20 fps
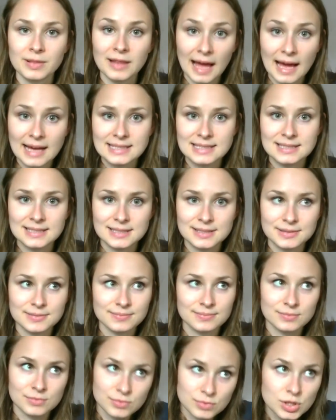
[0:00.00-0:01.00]
last
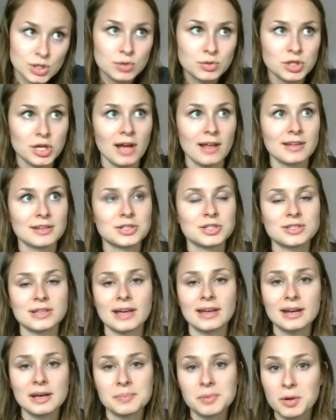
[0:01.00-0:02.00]
two challenges I
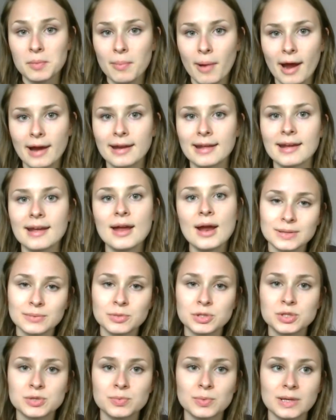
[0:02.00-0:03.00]
ended up combining,
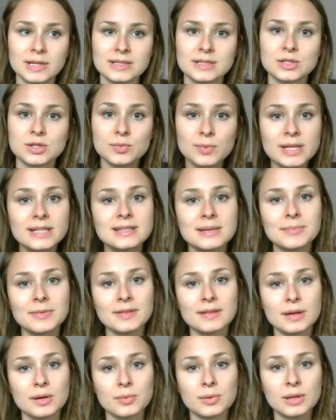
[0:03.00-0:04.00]
which was to read
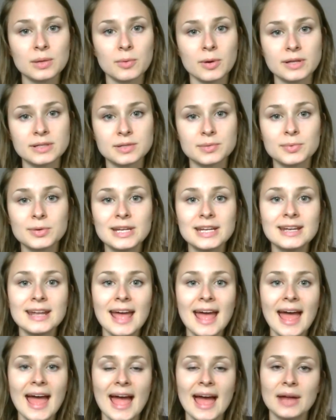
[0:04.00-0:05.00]
something that I really wanted to read
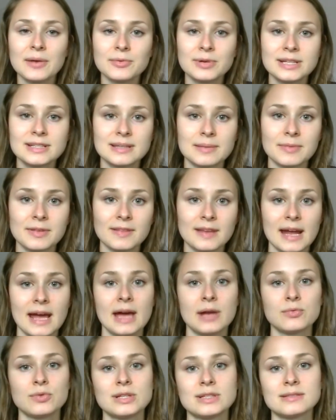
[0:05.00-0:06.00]
and read something that I
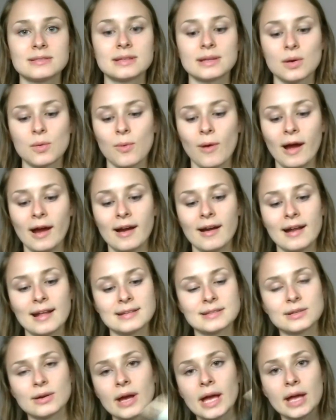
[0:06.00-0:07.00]
had recently acquired.
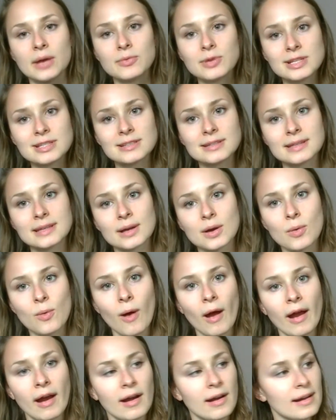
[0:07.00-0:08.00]
And so I had recently
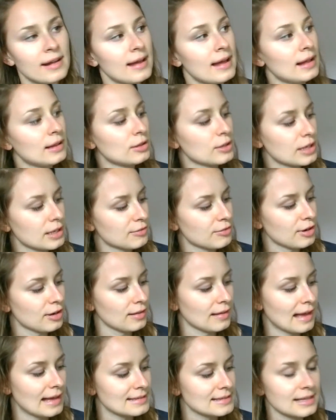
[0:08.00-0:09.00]
acquired Looking for
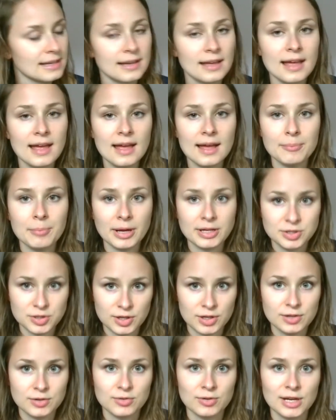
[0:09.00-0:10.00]
Alaska by
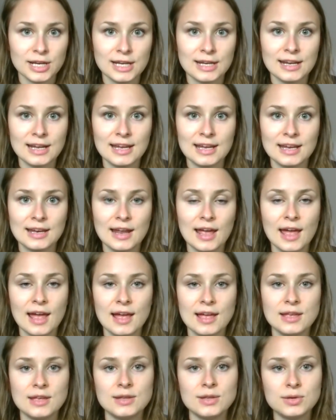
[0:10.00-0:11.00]
John Green in
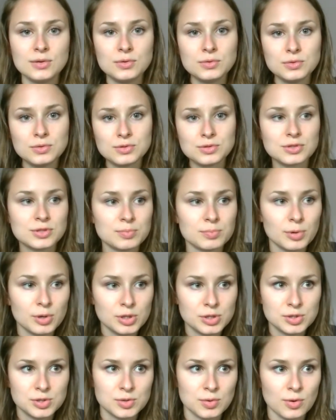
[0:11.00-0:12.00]
a used
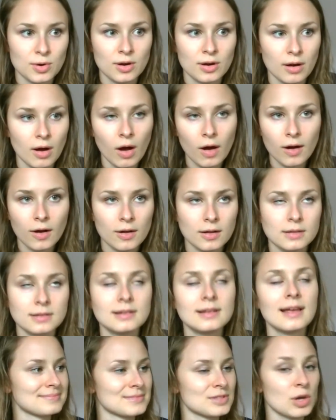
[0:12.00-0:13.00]
bookstore
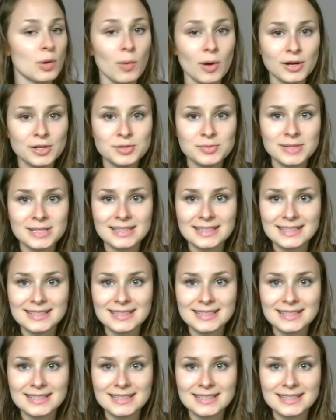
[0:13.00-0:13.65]
haul. So I wanted to read